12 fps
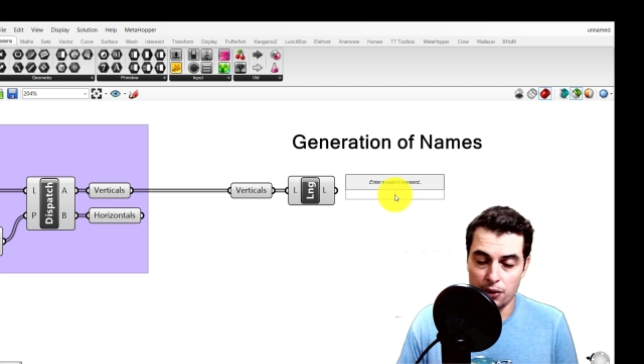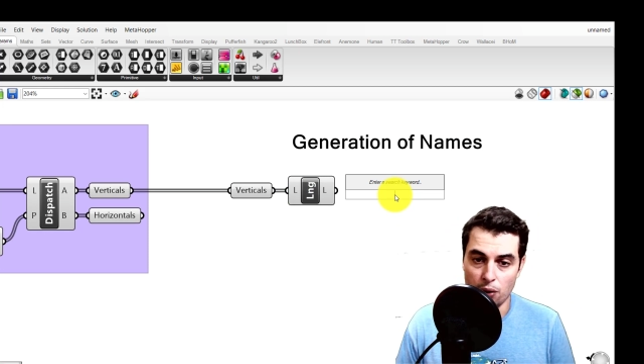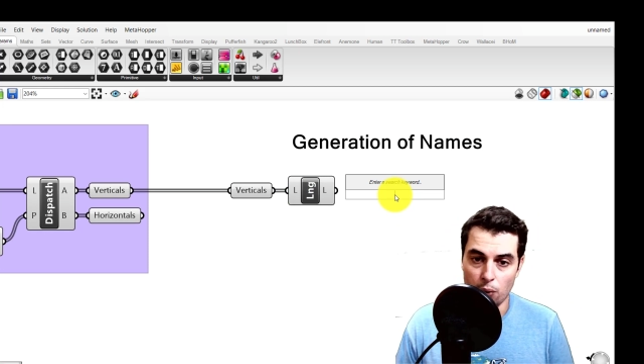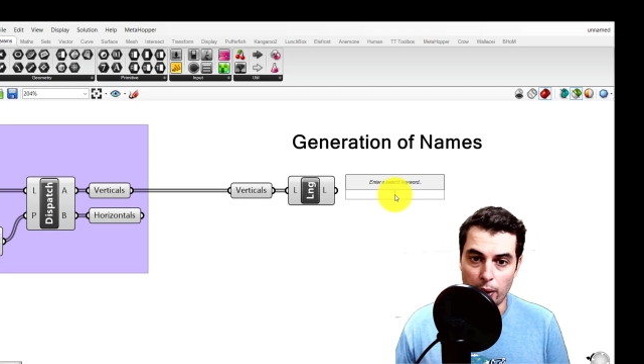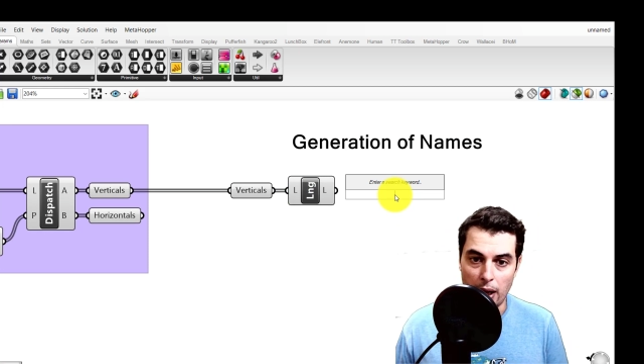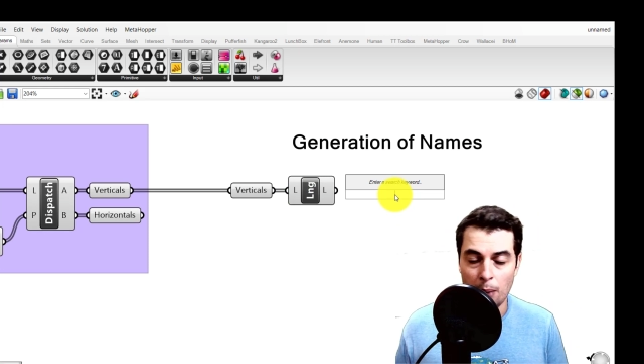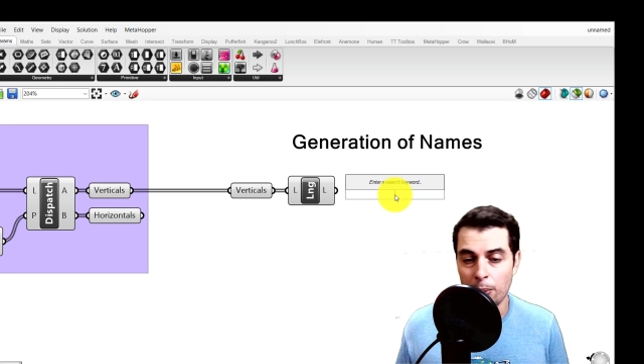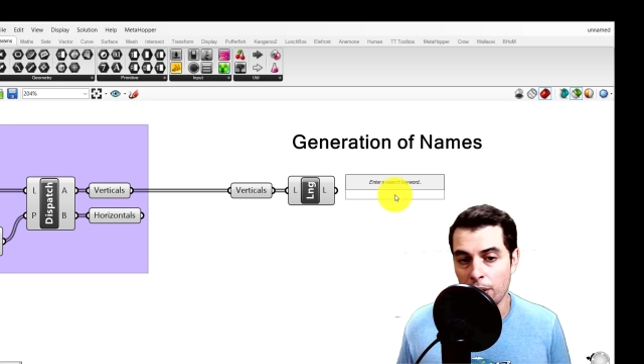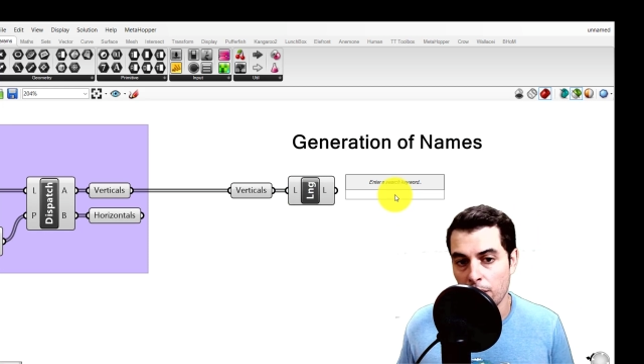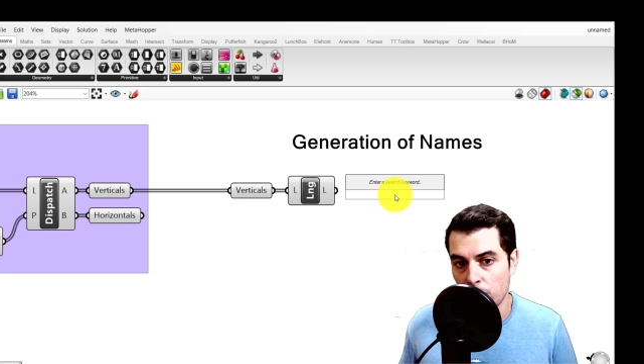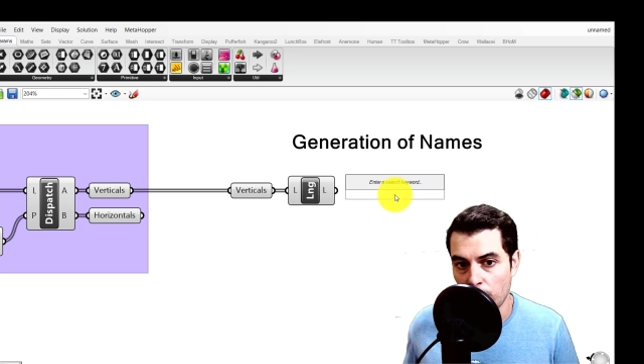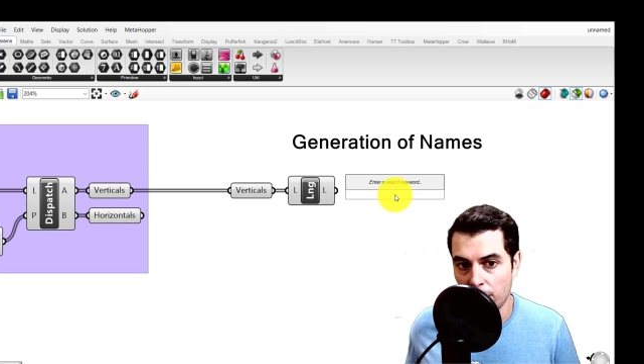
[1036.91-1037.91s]
So what I'm going
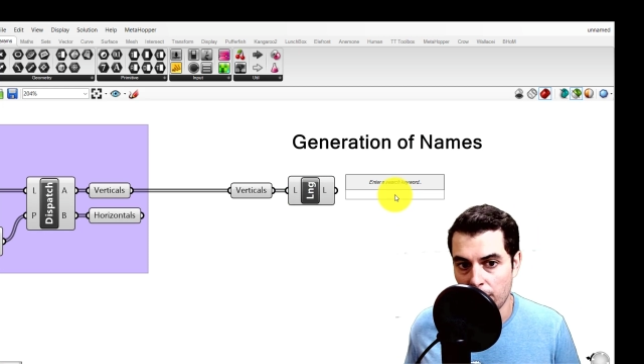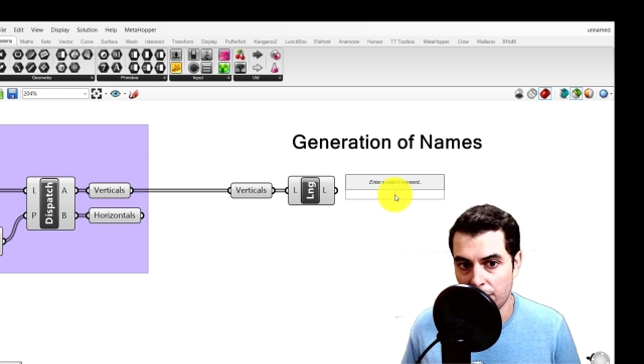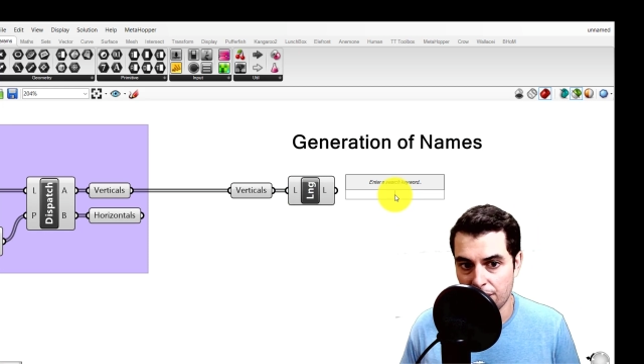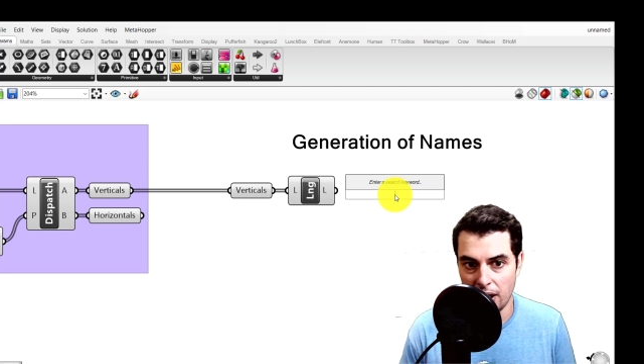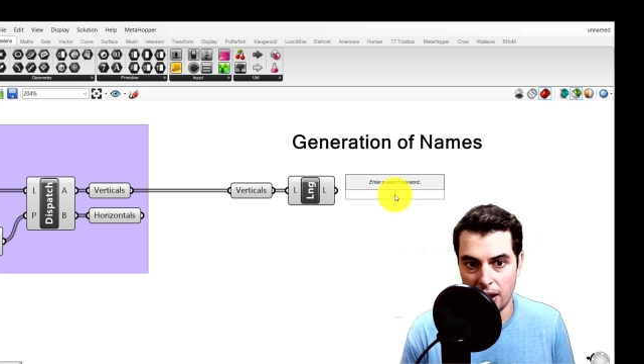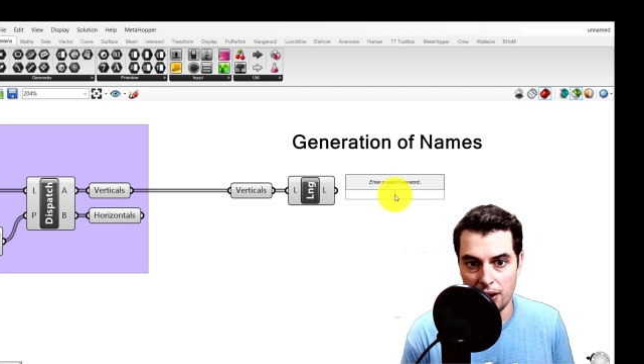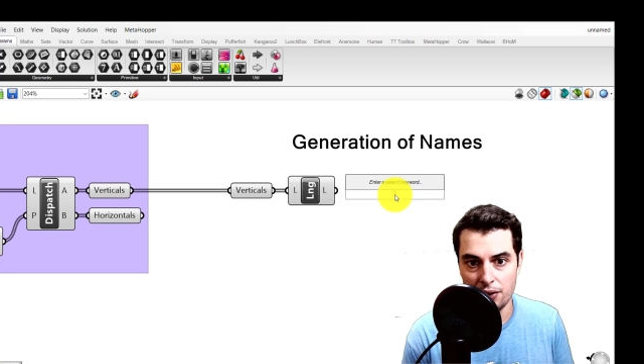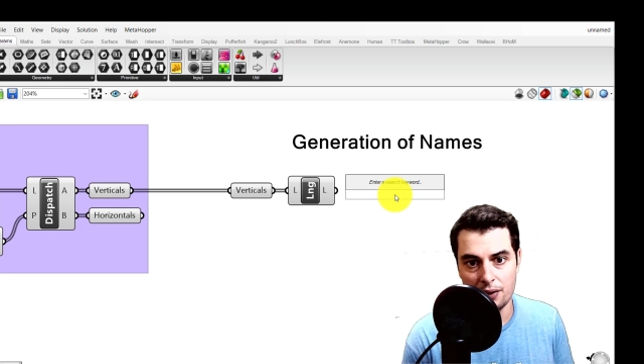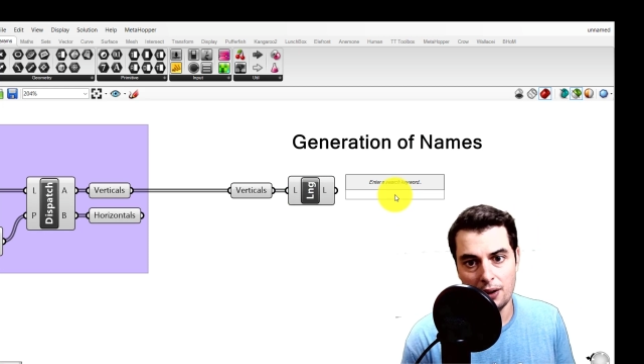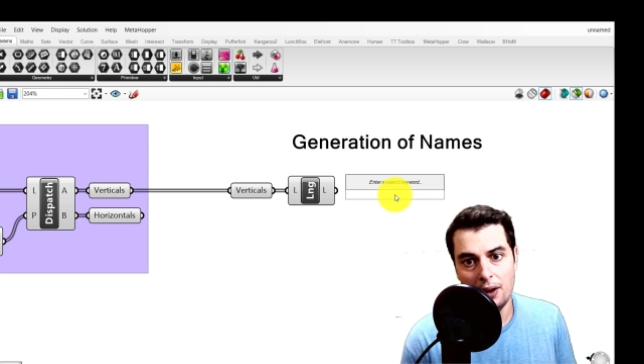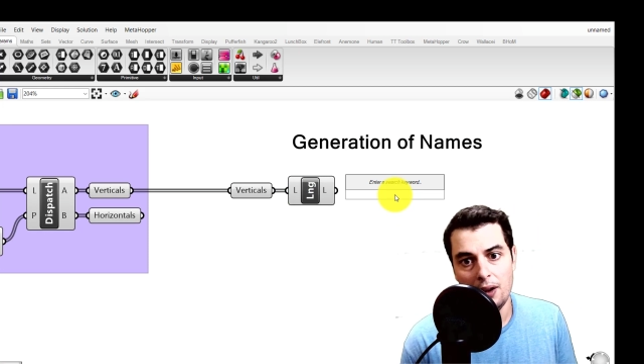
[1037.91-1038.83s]
to do in this case